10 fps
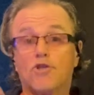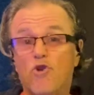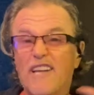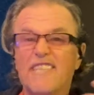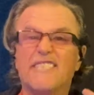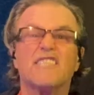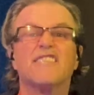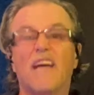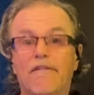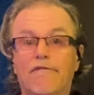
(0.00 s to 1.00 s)
trying to
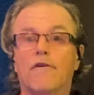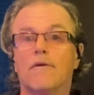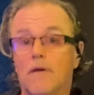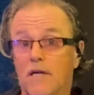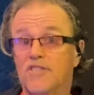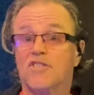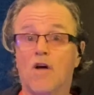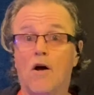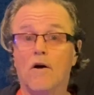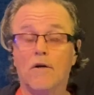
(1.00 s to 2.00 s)
decipher a
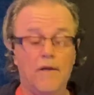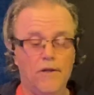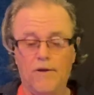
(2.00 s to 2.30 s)
song.